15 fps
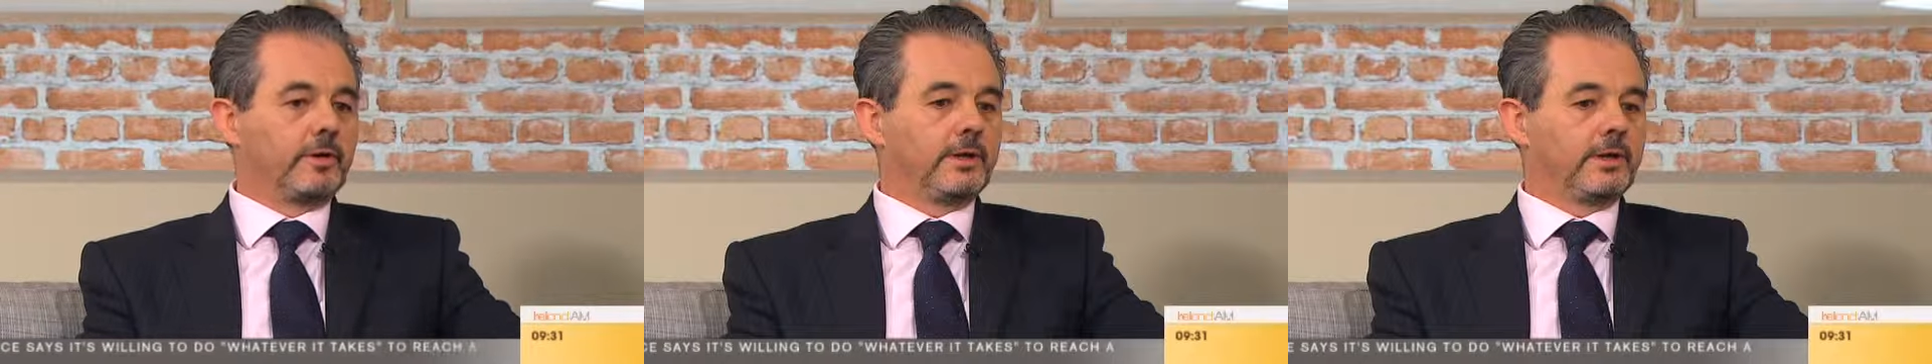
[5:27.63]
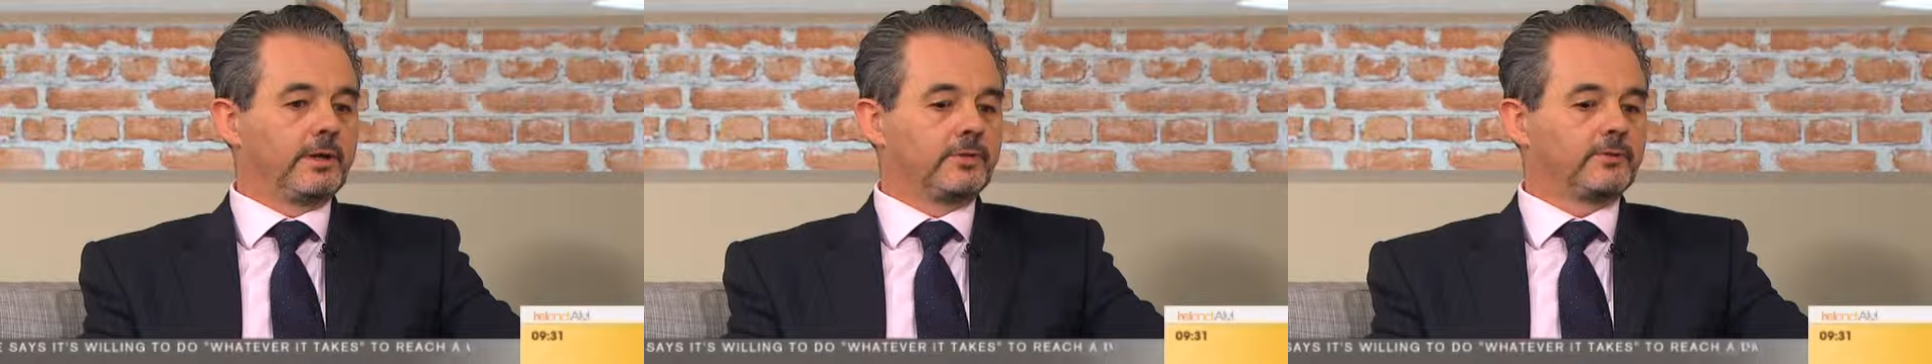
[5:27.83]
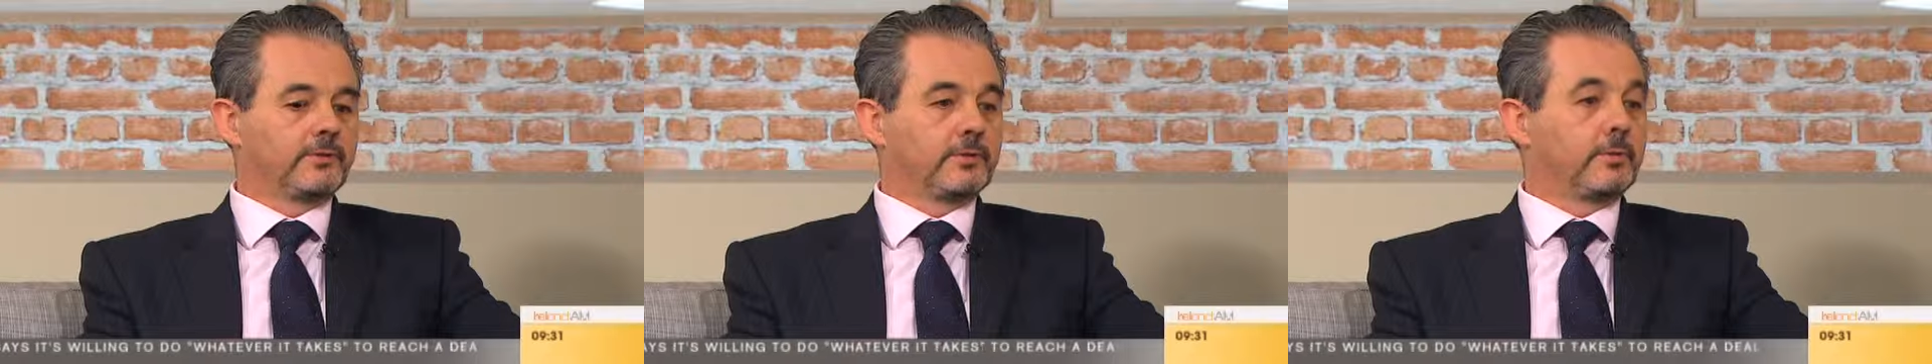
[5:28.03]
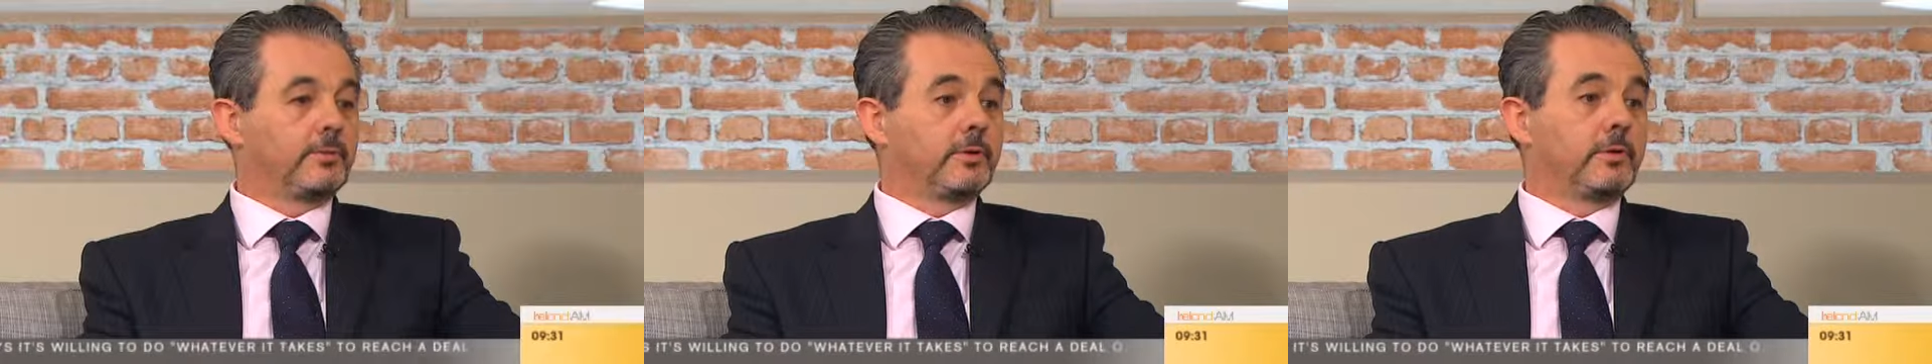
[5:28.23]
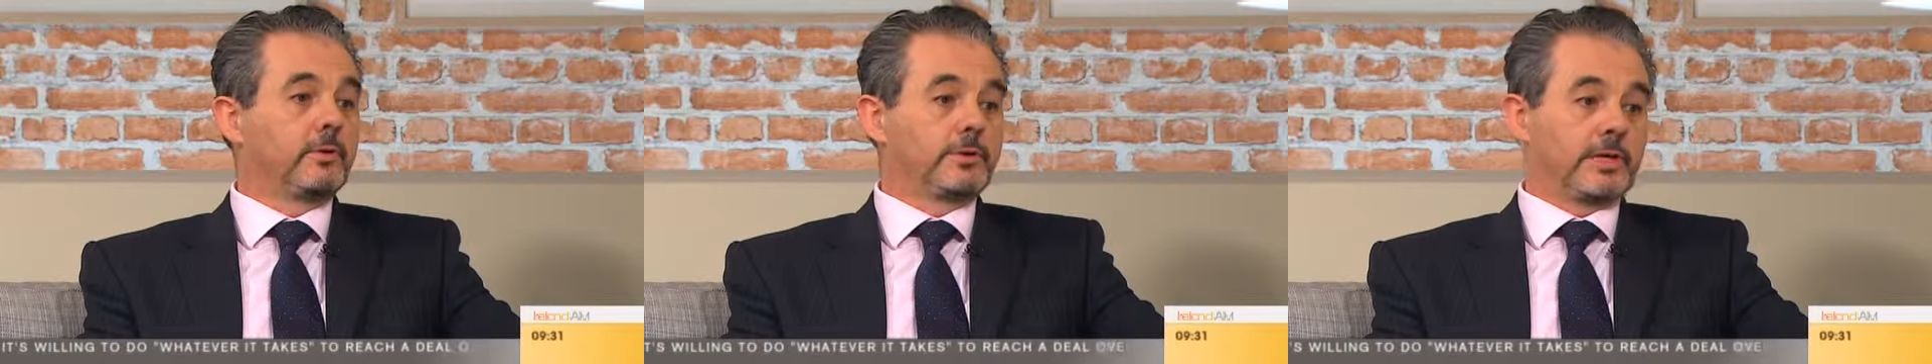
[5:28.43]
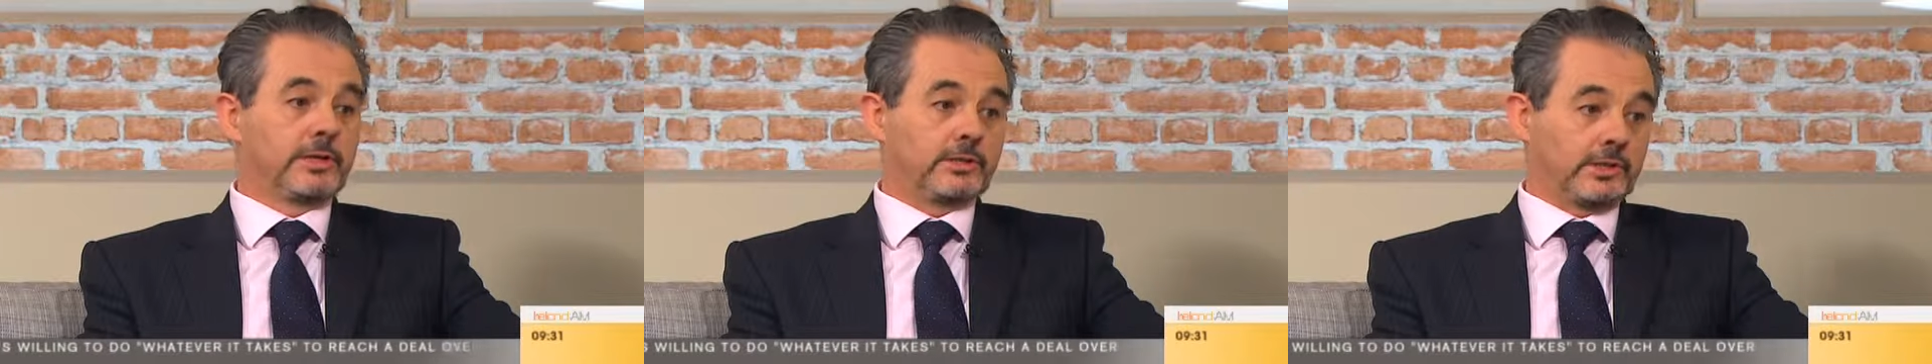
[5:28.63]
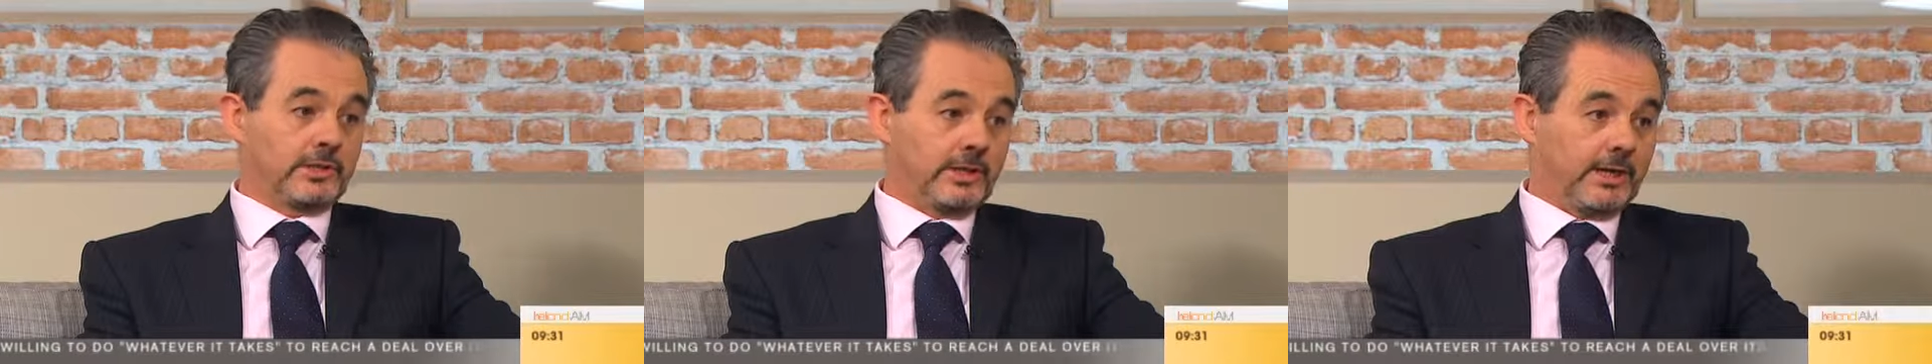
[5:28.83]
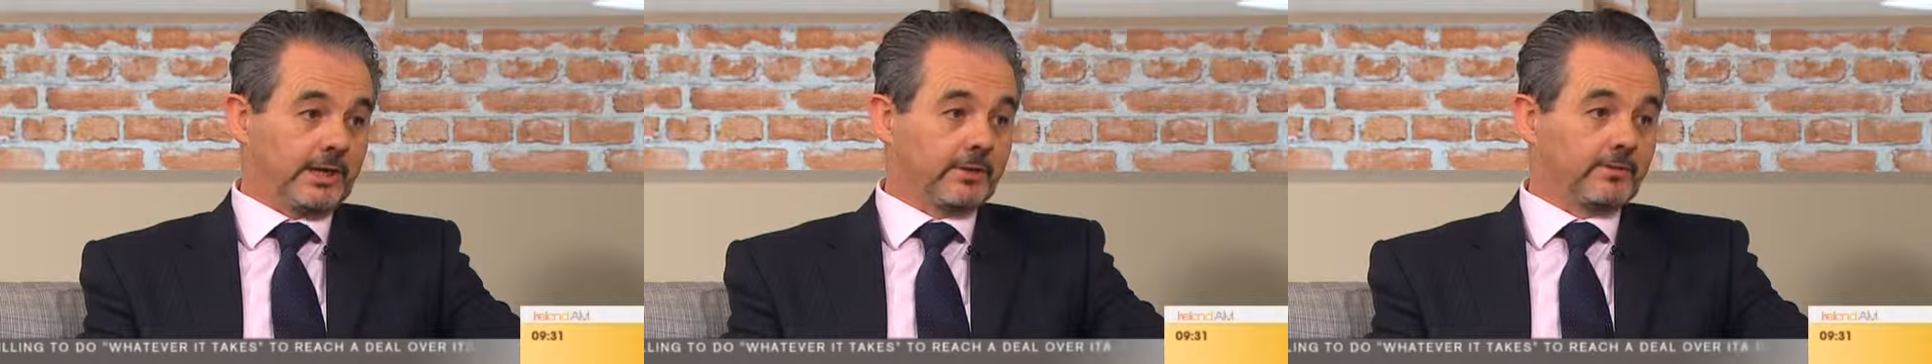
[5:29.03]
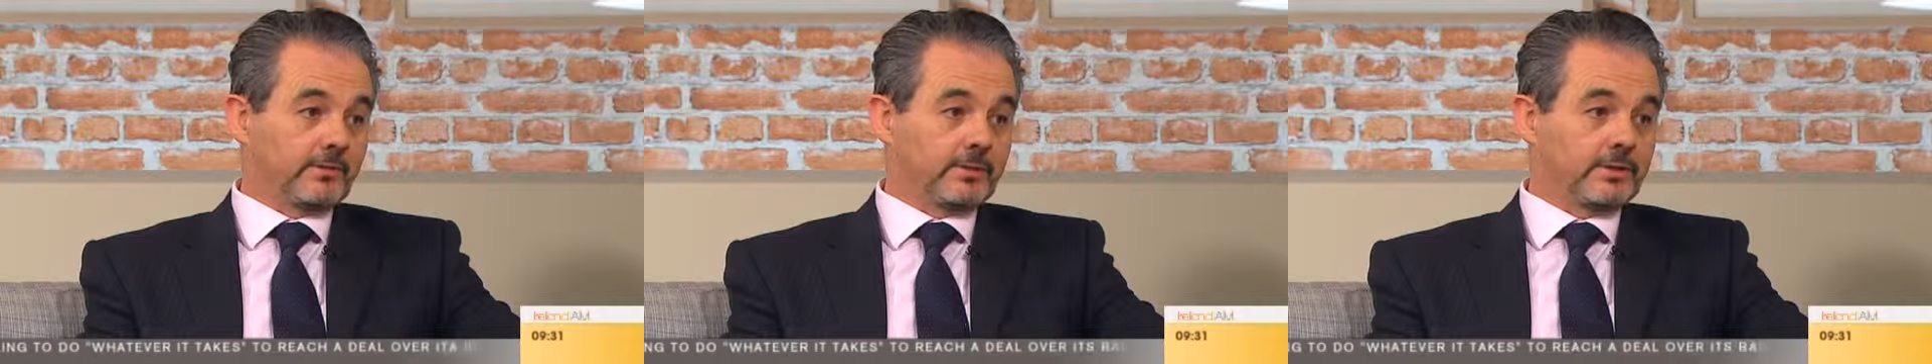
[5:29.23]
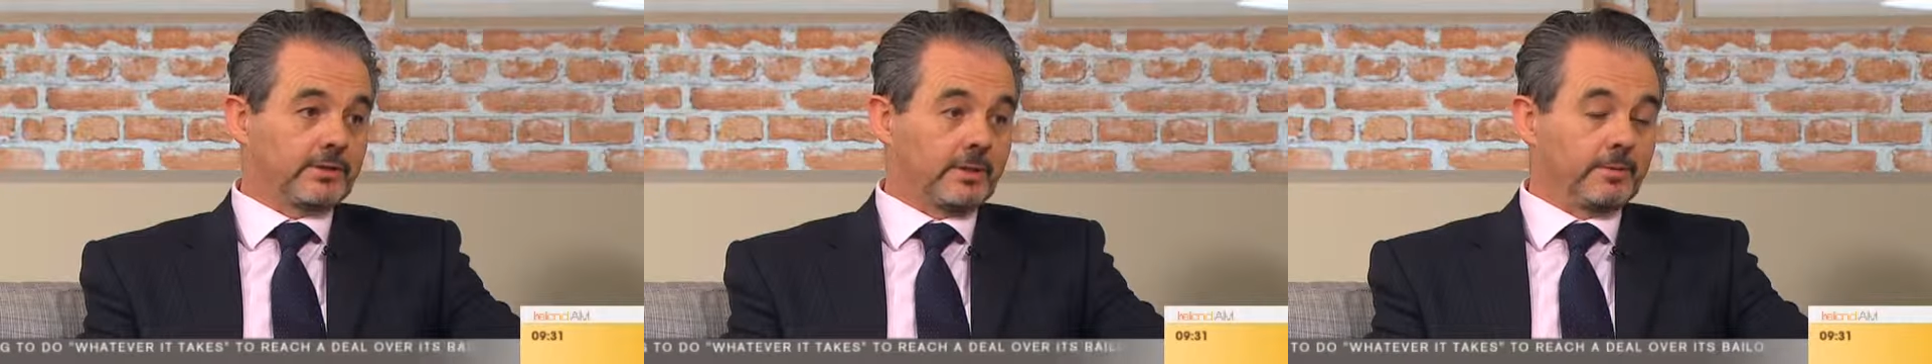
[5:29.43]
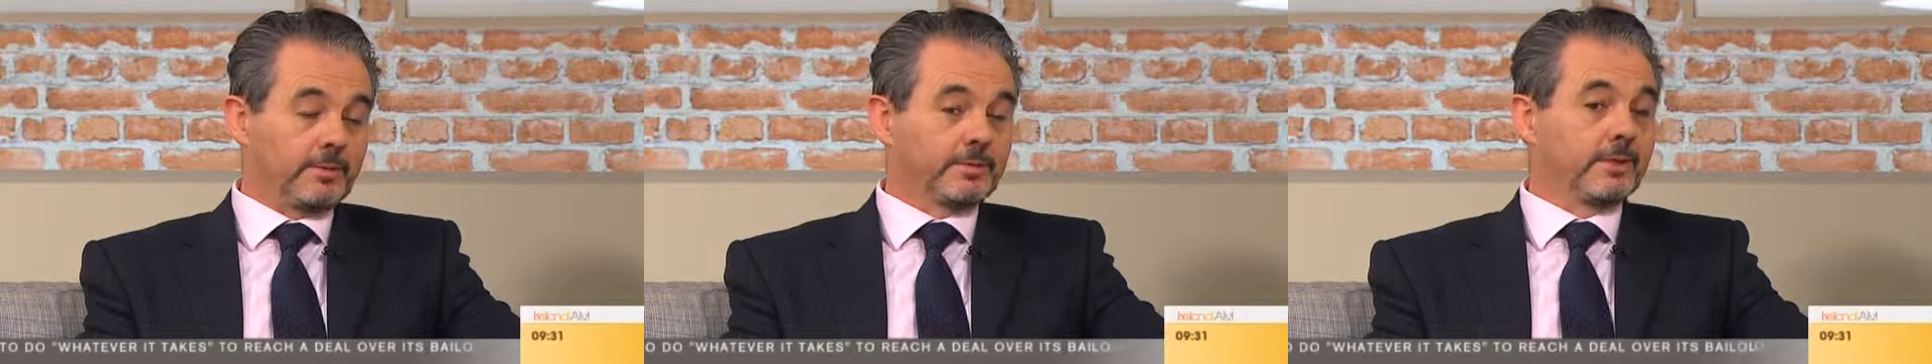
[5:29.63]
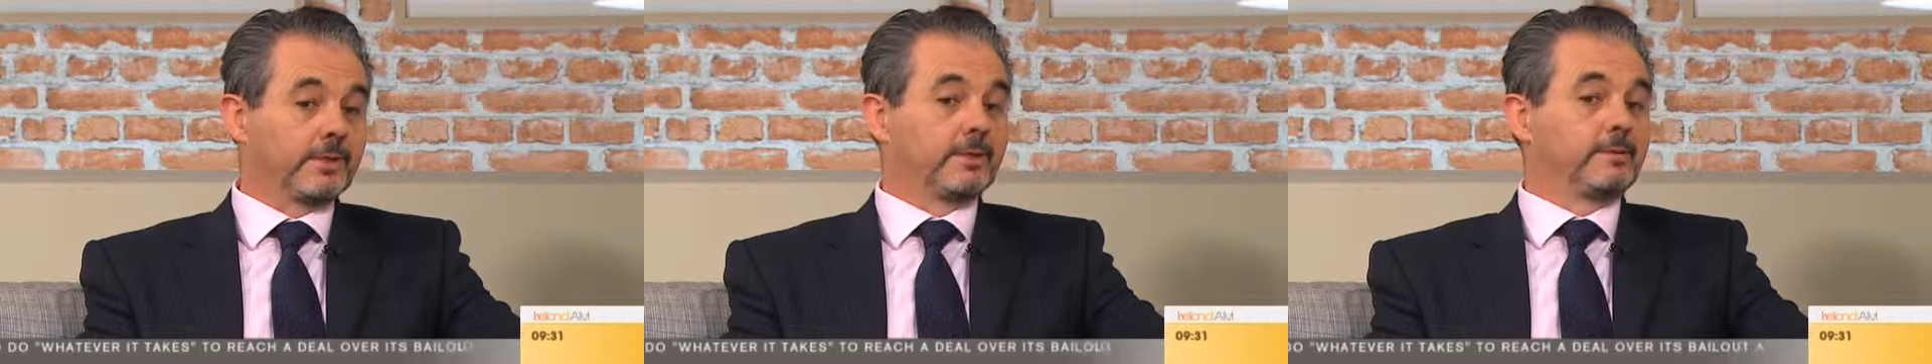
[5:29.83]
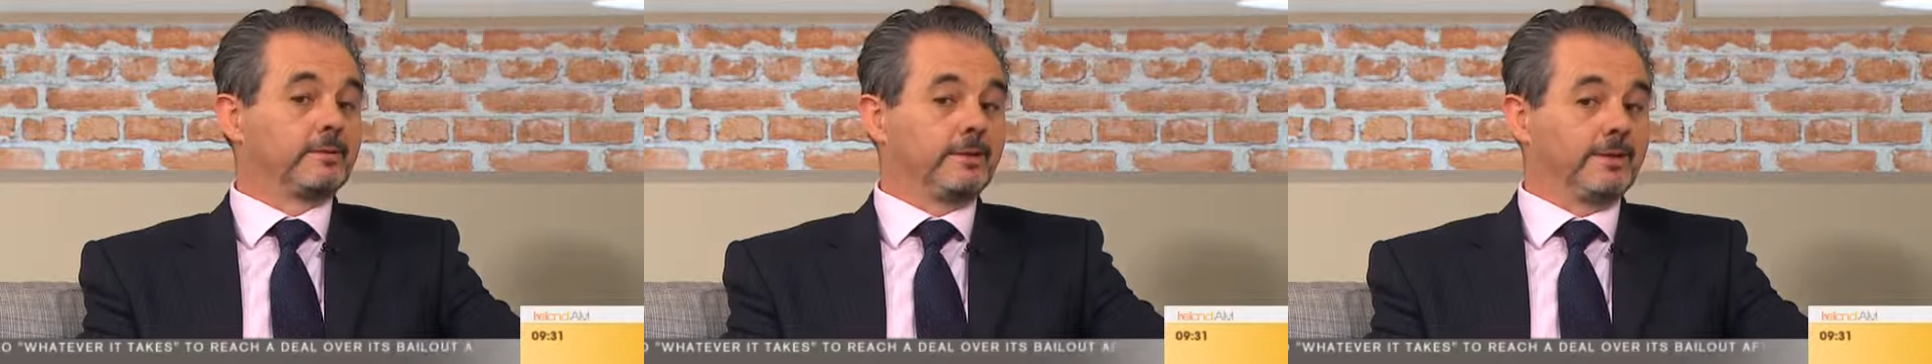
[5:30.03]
is for somebody who has actually taken the first step and is thinking,